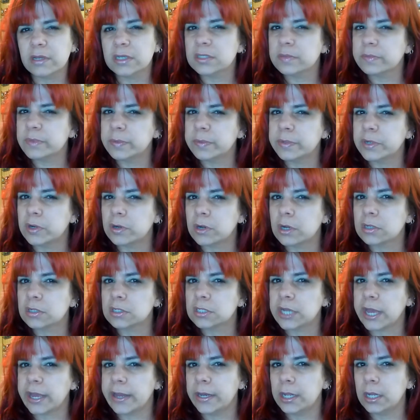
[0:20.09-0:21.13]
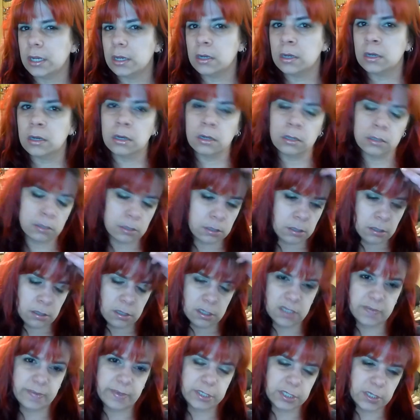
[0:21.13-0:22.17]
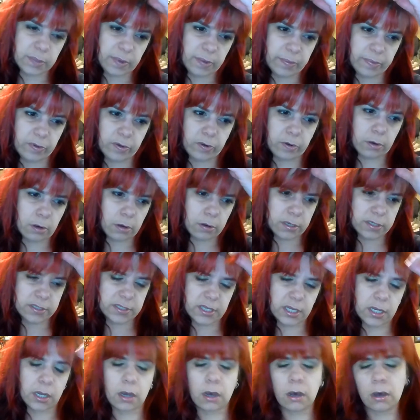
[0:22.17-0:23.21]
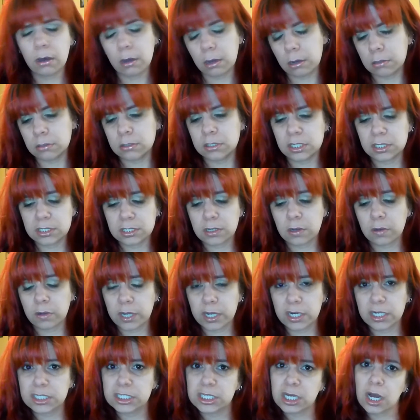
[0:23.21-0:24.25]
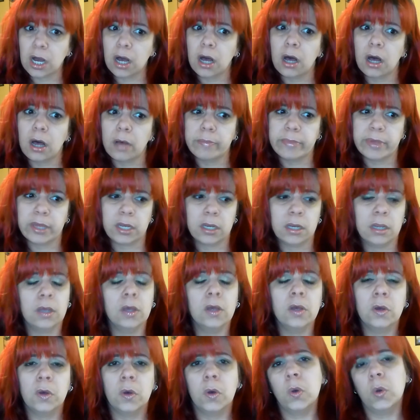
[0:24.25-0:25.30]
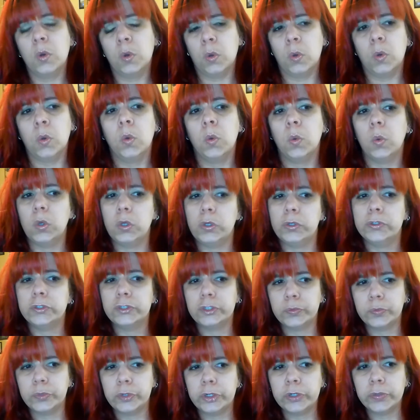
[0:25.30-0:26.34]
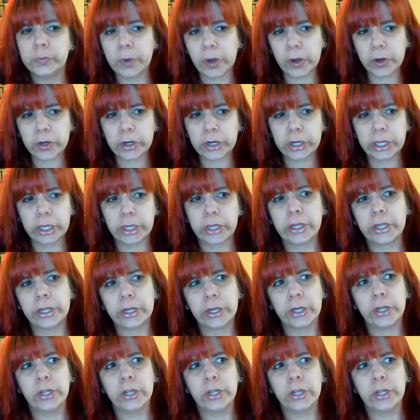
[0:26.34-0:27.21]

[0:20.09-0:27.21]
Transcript: like some people don't understand it, especially people who are always like, oh, just go get a job and we used to be in marketing.